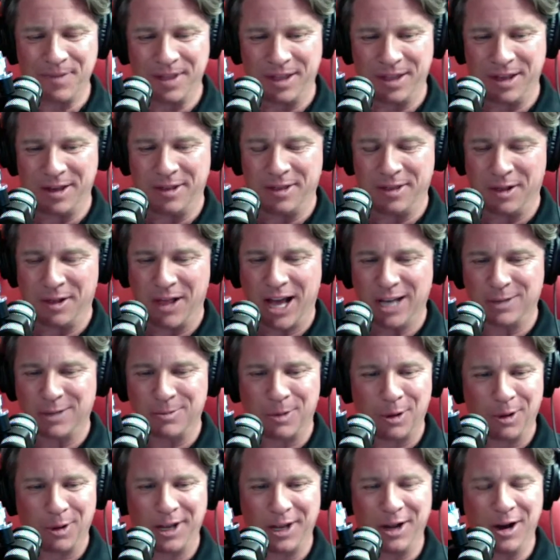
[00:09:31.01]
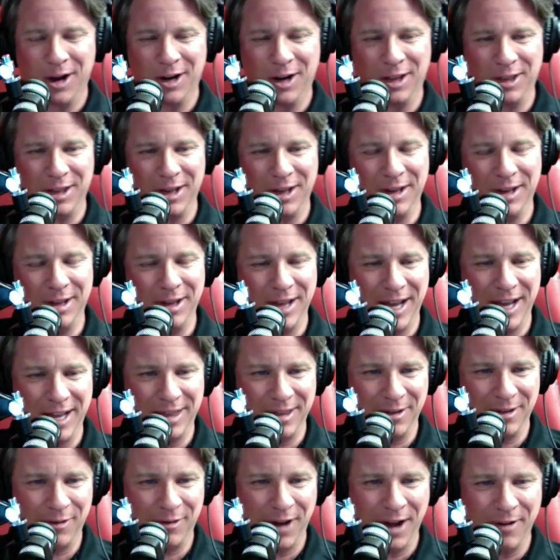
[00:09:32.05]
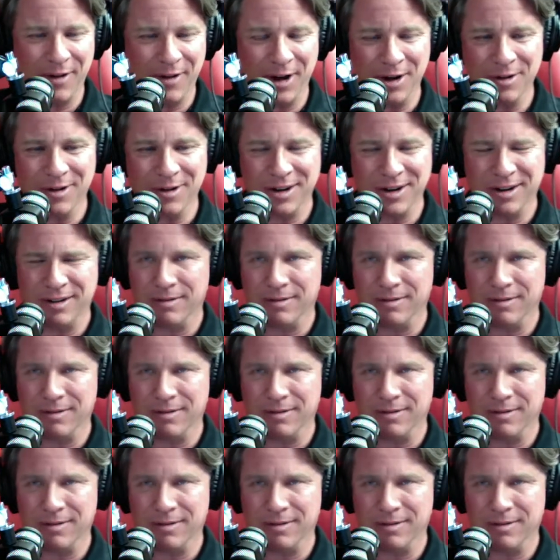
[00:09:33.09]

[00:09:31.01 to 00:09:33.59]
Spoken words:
last pole he got at the 500